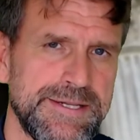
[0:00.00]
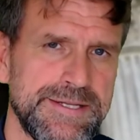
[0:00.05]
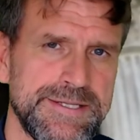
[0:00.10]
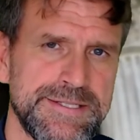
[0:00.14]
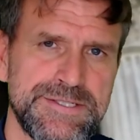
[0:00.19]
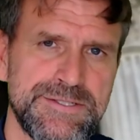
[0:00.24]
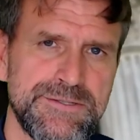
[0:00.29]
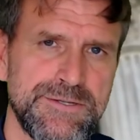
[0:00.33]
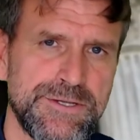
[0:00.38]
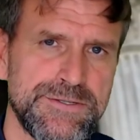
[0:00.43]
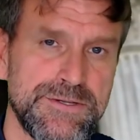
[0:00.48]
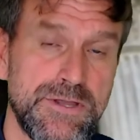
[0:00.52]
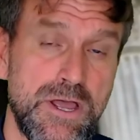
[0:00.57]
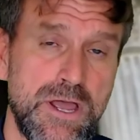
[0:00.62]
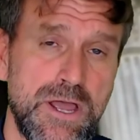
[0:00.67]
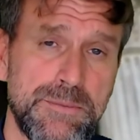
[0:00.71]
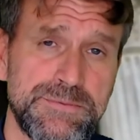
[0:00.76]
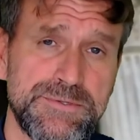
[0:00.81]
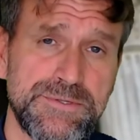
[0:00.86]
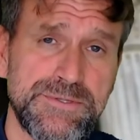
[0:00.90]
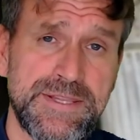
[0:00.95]
is not
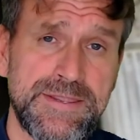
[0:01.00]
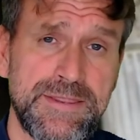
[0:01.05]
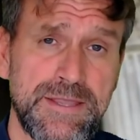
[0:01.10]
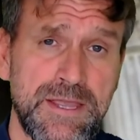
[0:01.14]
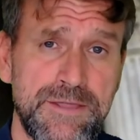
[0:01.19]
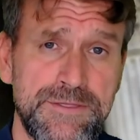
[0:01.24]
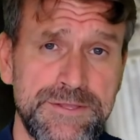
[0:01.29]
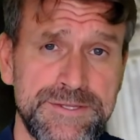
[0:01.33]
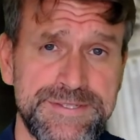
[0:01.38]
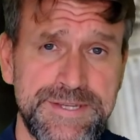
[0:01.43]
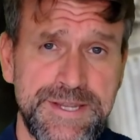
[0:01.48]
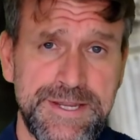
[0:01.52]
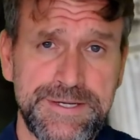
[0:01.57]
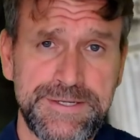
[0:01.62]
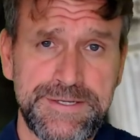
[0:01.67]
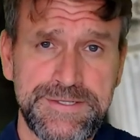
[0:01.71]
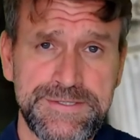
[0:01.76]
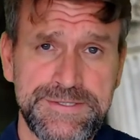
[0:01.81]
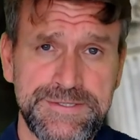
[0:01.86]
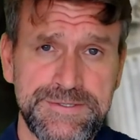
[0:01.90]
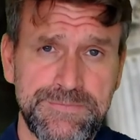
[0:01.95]
up to that other
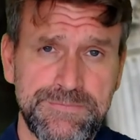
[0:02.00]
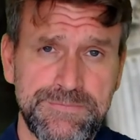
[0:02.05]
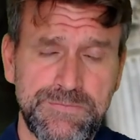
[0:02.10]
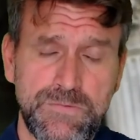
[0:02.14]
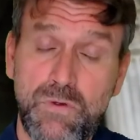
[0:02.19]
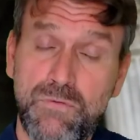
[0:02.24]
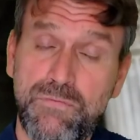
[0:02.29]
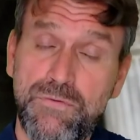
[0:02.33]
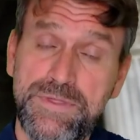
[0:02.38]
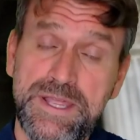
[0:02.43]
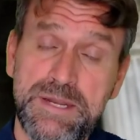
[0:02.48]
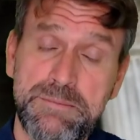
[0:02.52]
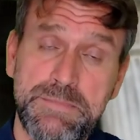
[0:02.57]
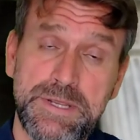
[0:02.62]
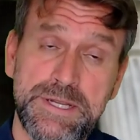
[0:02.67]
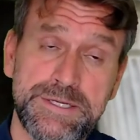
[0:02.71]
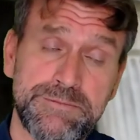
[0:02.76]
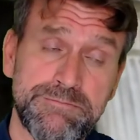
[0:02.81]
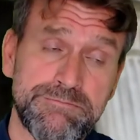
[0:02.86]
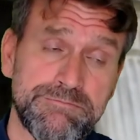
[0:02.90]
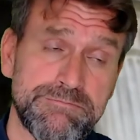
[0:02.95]
scientist, or for that matter,